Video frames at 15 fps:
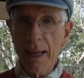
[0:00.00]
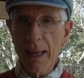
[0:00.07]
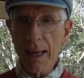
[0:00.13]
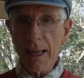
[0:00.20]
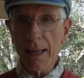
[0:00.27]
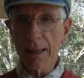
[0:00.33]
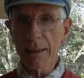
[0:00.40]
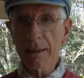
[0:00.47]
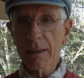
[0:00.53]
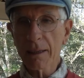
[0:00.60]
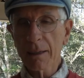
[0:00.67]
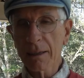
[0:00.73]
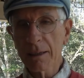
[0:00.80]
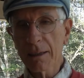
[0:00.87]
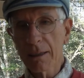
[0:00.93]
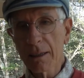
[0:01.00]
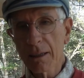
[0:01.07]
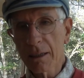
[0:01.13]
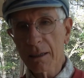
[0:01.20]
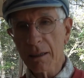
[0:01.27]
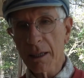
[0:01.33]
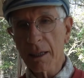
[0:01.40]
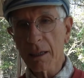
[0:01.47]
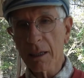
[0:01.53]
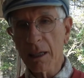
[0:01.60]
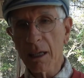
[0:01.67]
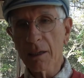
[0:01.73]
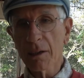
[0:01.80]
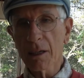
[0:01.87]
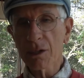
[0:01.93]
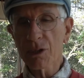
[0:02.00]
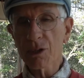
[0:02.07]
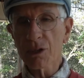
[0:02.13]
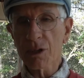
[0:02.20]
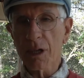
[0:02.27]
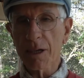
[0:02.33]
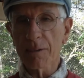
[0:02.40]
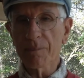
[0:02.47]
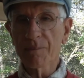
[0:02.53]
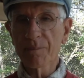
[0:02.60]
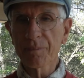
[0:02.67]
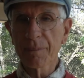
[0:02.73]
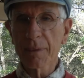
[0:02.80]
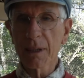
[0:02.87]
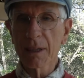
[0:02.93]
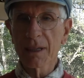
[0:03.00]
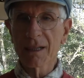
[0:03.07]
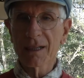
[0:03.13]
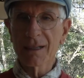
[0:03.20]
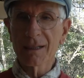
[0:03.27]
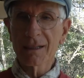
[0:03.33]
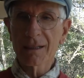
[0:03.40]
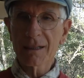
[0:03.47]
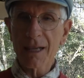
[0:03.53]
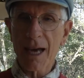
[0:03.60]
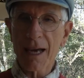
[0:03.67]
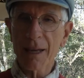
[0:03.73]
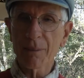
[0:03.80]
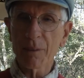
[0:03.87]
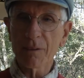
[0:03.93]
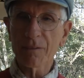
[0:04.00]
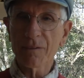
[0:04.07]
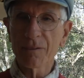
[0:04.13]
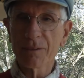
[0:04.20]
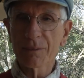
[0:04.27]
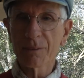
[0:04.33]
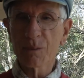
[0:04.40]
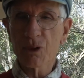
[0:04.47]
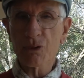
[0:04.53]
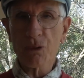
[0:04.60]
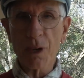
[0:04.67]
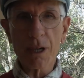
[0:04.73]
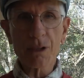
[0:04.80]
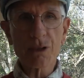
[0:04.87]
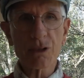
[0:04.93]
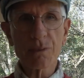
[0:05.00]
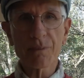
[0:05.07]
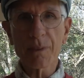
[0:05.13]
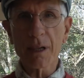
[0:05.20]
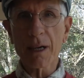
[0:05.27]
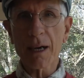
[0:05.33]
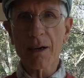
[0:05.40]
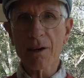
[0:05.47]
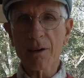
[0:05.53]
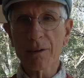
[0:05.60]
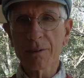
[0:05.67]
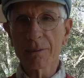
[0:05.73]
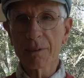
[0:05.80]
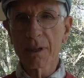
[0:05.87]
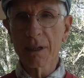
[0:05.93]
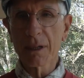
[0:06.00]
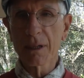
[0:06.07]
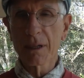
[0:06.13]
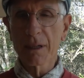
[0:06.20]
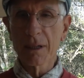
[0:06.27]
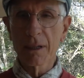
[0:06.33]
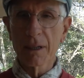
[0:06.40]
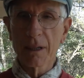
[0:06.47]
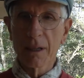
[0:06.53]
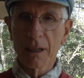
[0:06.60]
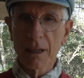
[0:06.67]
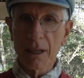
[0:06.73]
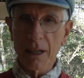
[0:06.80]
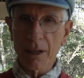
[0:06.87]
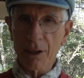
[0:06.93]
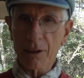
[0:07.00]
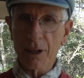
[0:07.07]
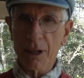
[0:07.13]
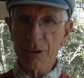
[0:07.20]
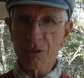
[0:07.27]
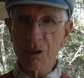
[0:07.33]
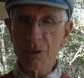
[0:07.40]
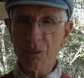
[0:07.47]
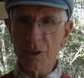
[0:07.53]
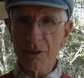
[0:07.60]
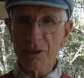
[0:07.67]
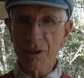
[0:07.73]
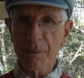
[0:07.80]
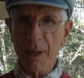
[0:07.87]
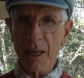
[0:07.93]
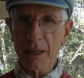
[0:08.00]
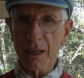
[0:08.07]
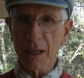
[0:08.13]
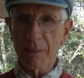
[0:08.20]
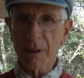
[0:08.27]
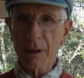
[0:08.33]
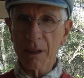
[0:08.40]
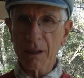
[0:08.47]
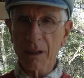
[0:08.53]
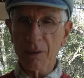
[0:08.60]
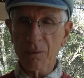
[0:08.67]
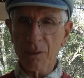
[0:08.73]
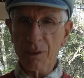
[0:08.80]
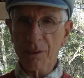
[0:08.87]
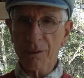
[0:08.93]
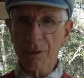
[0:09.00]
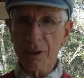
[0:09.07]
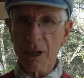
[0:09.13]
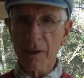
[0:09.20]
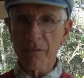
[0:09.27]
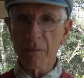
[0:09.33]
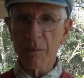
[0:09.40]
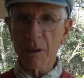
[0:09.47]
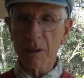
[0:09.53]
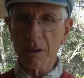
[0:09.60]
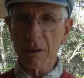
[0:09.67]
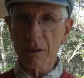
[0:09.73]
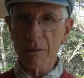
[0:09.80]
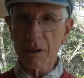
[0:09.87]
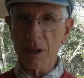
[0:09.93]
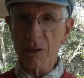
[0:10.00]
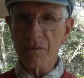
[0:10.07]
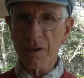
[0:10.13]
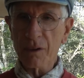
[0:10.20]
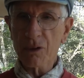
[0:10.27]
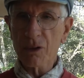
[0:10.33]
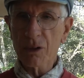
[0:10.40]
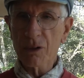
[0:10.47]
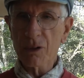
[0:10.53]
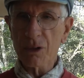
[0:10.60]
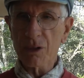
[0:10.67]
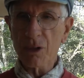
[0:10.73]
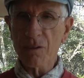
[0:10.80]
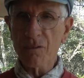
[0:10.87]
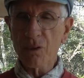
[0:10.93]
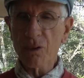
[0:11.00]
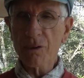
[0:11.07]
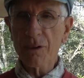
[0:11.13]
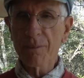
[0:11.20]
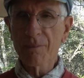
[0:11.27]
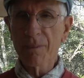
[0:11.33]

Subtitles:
And lately in this time of stress in our country with the pandemic and with government dysfunctions and so forth,